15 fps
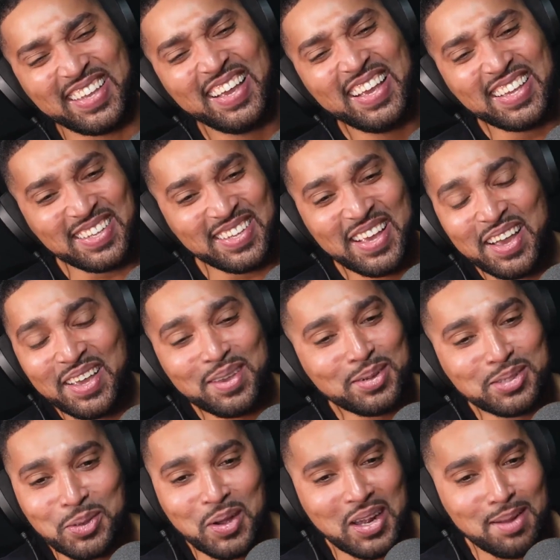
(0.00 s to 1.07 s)
Counselor. You were
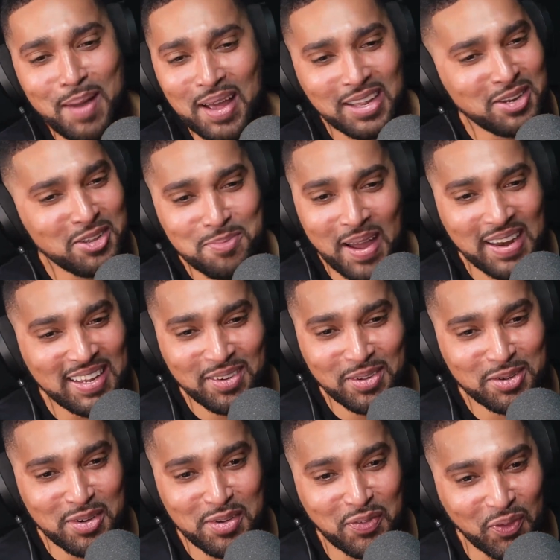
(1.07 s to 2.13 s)
talking about a new Count, money
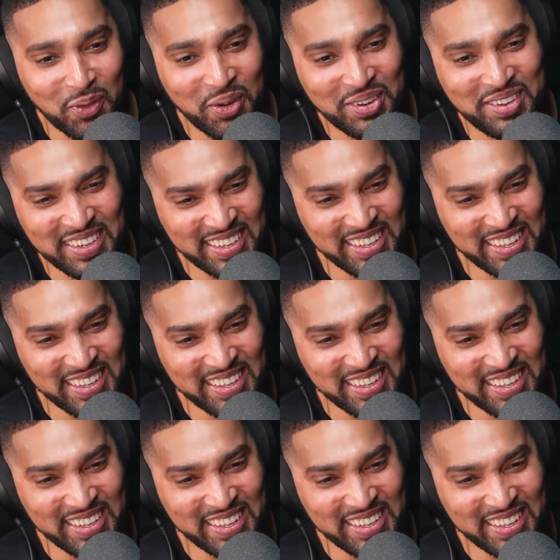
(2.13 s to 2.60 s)
laundering fraud.